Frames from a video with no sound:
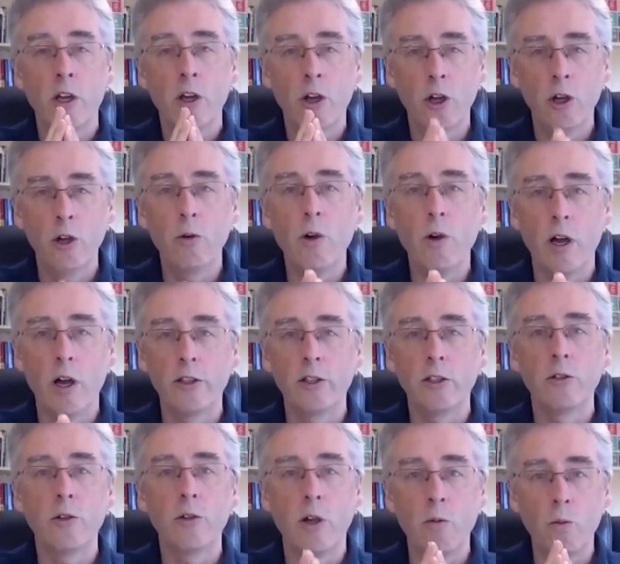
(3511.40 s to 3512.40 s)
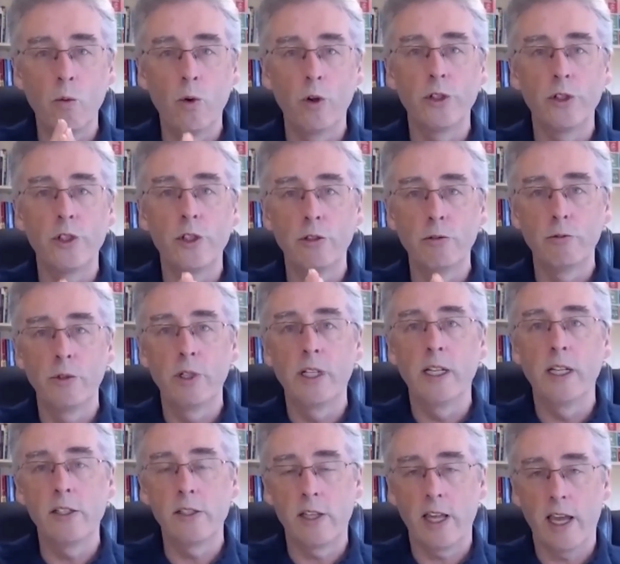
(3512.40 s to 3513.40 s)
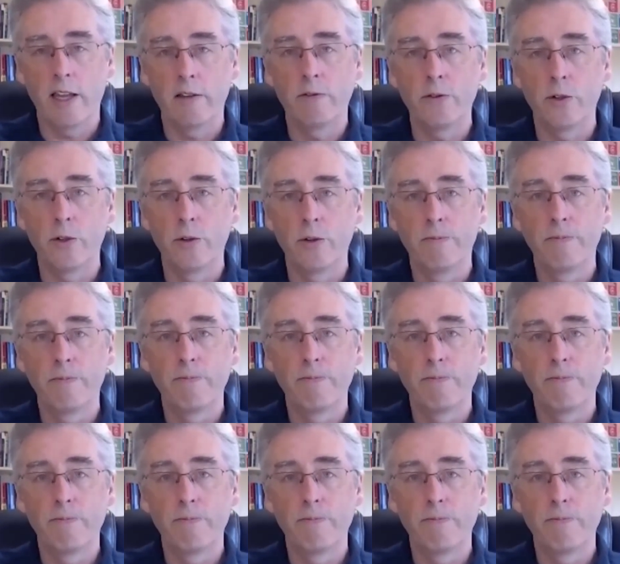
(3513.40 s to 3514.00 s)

who are you and what do you really stand for?